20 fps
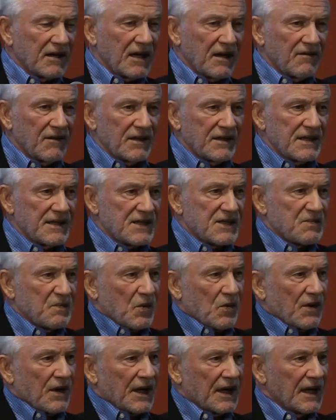or covered this
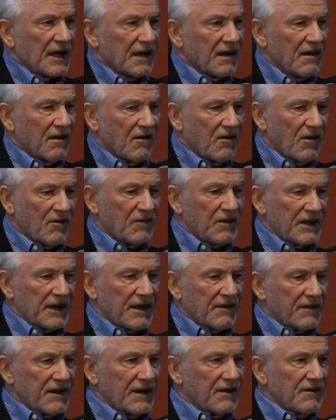morning,
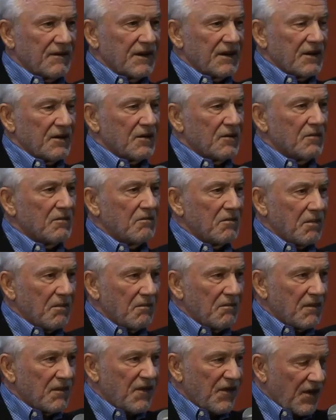hopefully have given you
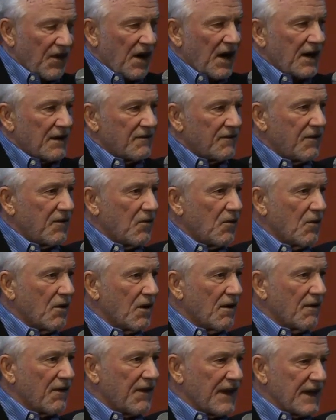thought
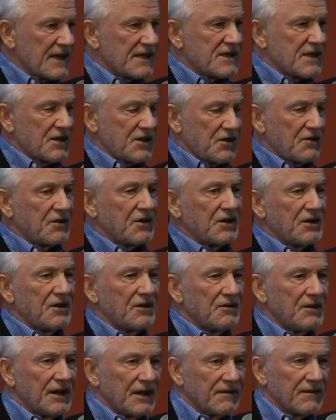for things that you could
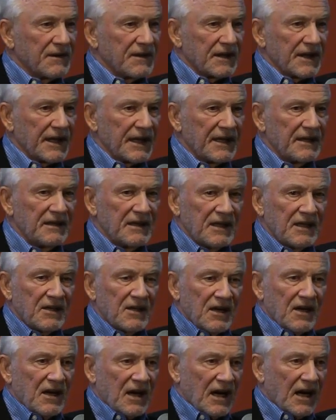do differently.
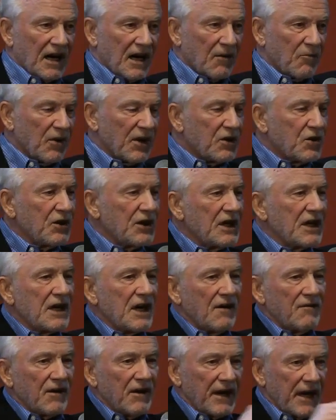We couldn't
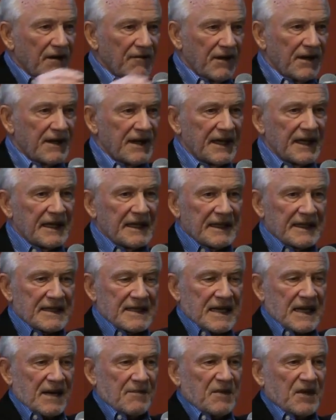cover everything in the
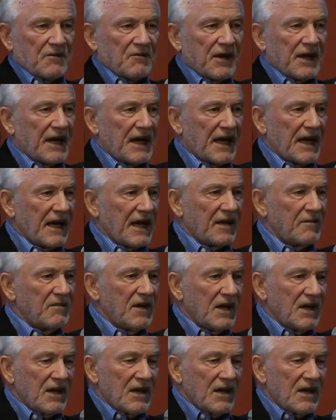time that we had.